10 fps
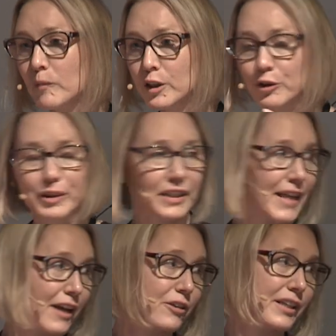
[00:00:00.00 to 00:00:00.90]
You need
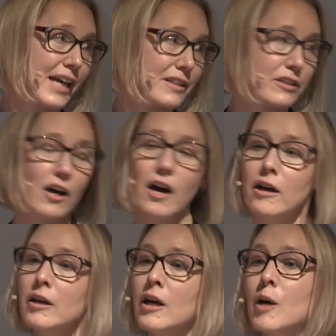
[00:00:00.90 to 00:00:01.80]
that good case law.
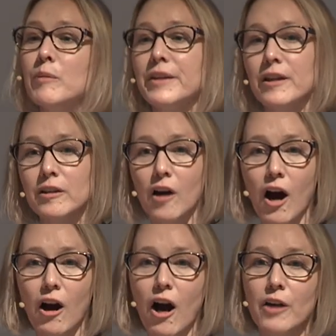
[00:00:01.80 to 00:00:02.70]
But there
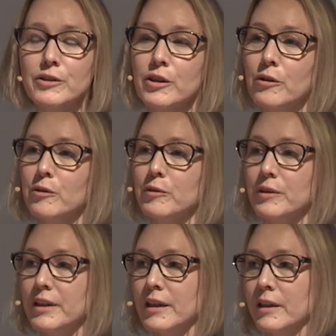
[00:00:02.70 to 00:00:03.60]
are also
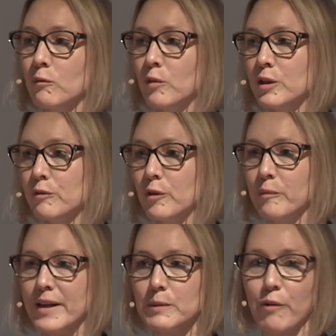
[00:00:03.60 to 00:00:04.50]
the wonderful
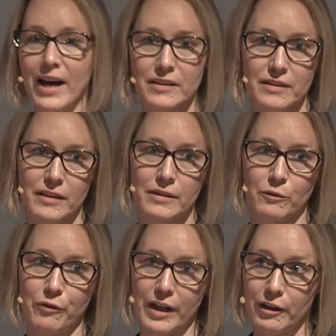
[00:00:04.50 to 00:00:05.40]
best practices and
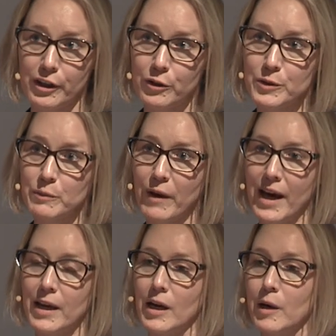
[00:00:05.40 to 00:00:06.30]
fair use
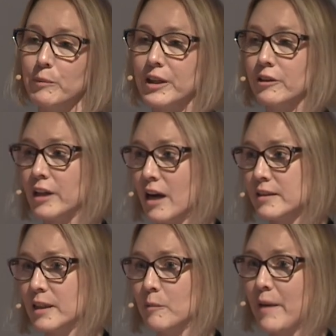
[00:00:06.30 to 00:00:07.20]
by Peter
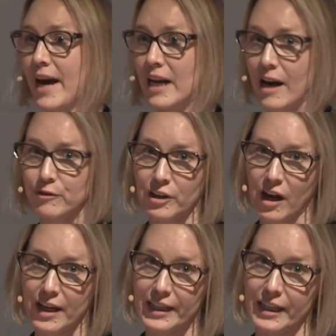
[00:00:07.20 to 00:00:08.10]
Yazzie and Pat
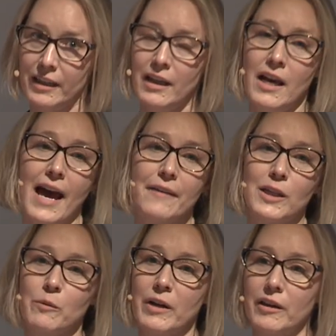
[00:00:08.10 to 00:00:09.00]
Afterheide at the
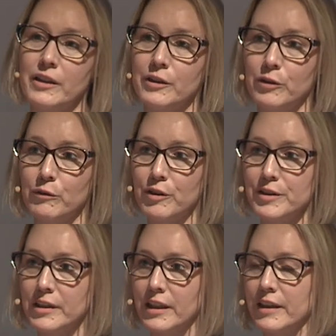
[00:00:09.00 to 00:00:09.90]
American
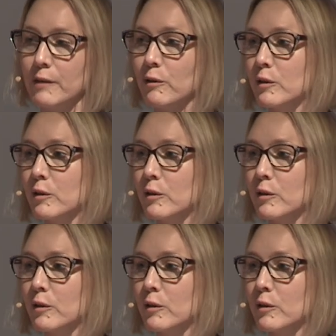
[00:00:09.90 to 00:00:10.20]
University that